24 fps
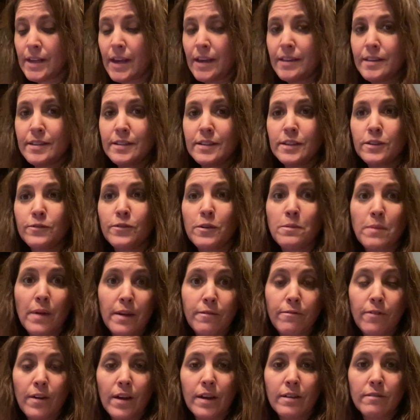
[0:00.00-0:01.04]
and this is from my
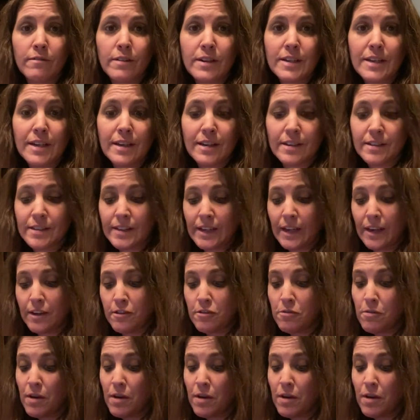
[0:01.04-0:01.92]
friend Radhika Singh,